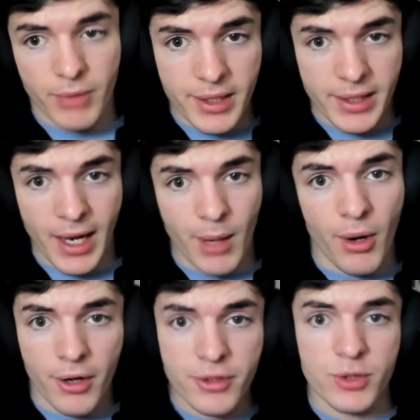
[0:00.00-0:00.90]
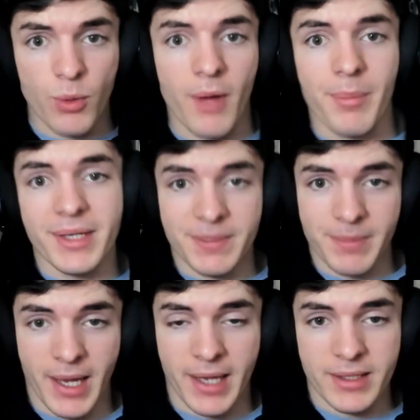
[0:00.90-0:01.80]
Right now, our swap is
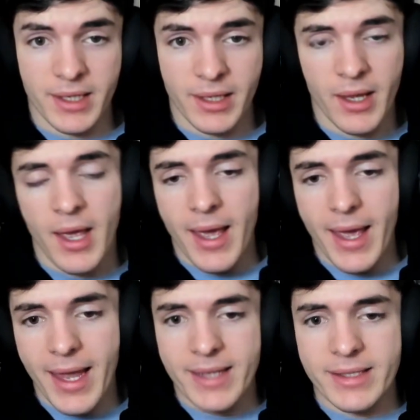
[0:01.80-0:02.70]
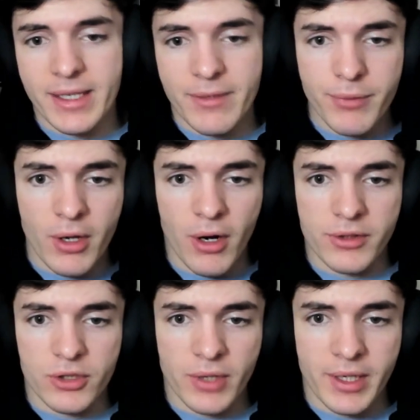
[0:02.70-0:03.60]
pending, and if we are
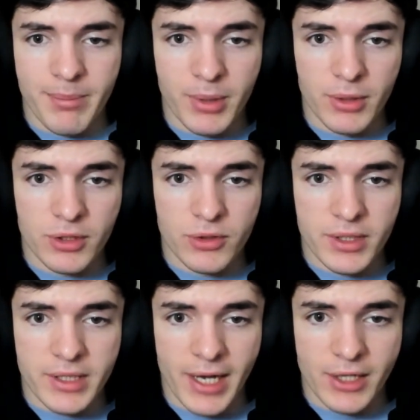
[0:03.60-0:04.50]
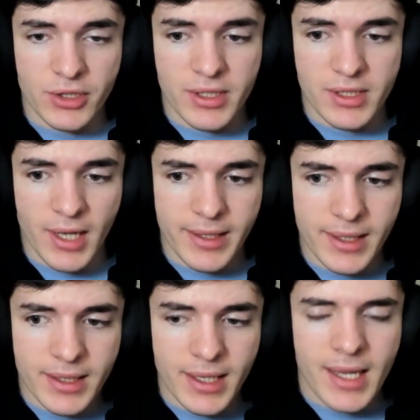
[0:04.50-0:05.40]
to try to build a transaction, sign
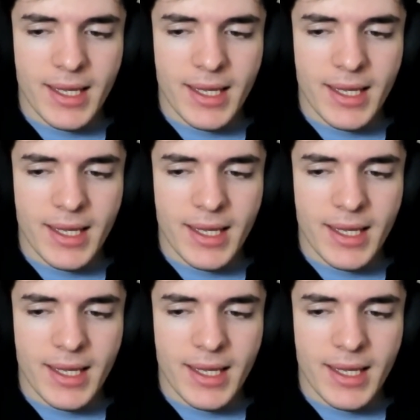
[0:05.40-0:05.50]
it,